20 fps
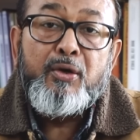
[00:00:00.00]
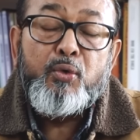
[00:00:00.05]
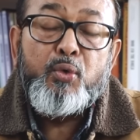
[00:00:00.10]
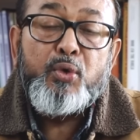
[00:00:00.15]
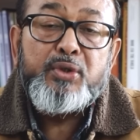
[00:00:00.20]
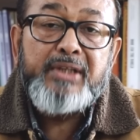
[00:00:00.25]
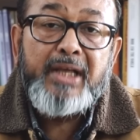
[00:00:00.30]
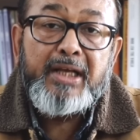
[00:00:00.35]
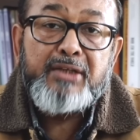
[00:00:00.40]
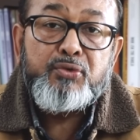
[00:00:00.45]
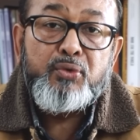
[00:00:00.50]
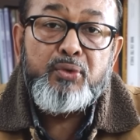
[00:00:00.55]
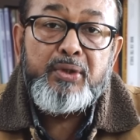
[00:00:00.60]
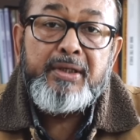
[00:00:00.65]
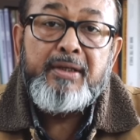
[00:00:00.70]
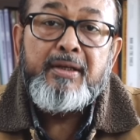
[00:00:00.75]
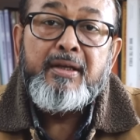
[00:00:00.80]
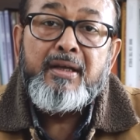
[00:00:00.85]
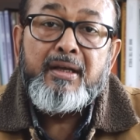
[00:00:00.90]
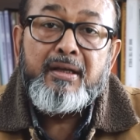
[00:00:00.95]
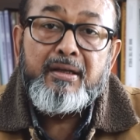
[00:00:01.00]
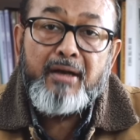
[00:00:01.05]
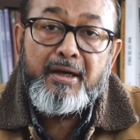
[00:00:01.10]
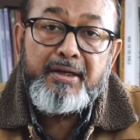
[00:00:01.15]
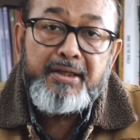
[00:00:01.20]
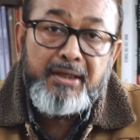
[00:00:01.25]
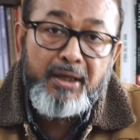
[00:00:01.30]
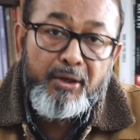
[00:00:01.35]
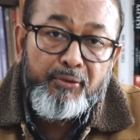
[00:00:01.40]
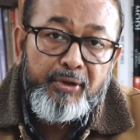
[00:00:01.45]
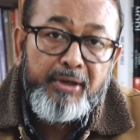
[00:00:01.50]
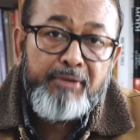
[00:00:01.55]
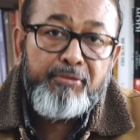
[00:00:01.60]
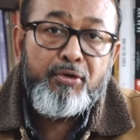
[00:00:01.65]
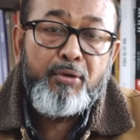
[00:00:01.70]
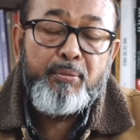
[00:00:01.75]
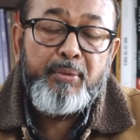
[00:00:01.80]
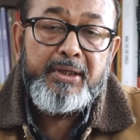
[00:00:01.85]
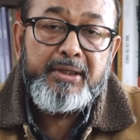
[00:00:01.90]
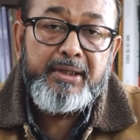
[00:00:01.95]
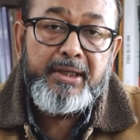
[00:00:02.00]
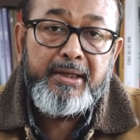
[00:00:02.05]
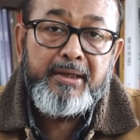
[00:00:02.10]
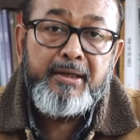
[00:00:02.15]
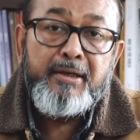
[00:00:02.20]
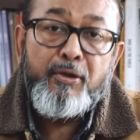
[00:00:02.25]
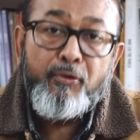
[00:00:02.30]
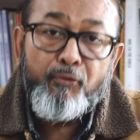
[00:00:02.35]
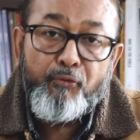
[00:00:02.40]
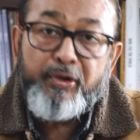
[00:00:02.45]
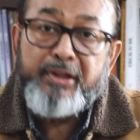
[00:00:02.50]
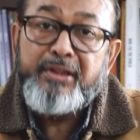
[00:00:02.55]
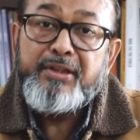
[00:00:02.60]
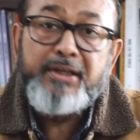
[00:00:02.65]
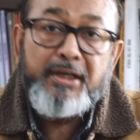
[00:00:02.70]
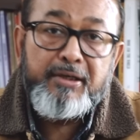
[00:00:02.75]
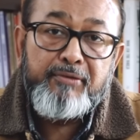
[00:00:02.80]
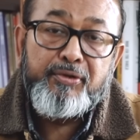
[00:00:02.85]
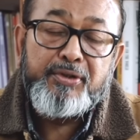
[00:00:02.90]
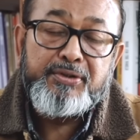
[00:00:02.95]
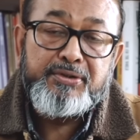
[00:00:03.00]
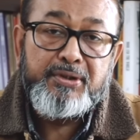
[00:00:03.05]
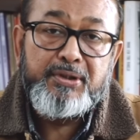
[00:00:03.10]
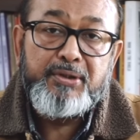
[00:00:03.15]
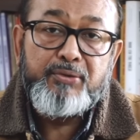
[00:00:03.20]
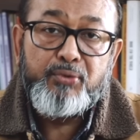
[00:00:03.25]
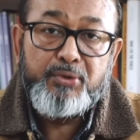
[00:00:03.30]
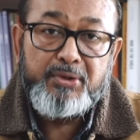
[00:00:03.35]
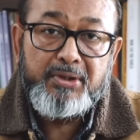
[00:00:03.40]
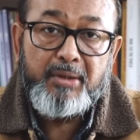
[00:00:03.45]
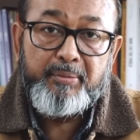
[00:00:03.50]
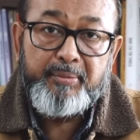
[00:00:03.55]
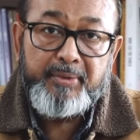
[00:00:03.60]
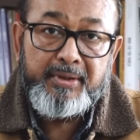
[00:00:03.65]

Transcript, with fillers: who was actually running away from her den when the adversary would come